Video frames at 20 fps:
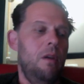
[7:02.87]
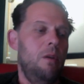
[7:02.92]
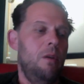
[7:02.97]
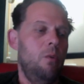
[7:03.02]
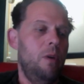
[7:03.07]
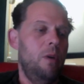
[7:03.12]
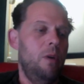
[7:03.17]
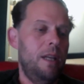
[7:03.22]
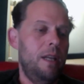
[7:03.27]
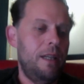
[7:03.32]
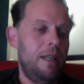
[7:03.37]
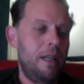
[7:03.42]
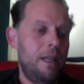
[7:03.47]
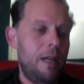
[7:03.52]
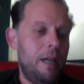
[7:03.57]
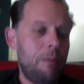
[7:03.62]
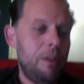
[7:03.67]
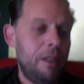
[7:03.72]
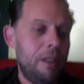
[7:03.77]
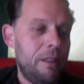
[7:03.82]
Well,
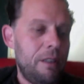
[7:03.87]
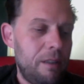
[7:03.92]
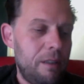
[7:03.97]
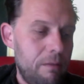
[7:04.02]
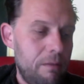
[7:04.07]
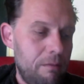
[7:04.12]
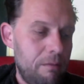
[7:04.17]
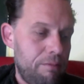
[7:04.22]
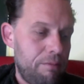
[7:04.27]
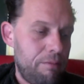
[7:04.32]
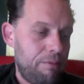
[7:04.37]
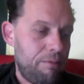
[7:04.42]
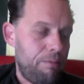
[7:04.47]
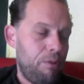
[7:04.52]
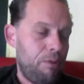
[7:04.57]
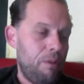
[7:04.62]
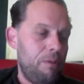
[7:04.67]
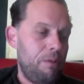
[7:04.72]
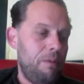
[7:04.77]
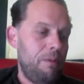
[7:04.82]
I mean,
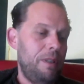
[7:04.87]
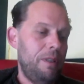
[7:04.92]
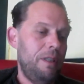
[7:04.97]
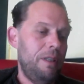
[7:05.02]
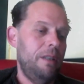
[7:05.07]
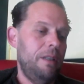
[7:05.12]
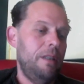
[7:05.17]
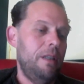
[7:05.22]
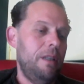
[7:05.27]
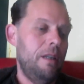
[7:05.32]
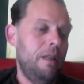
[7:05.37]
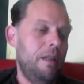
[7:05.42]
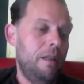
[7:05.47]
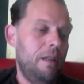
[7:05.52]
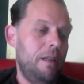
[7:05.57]
probably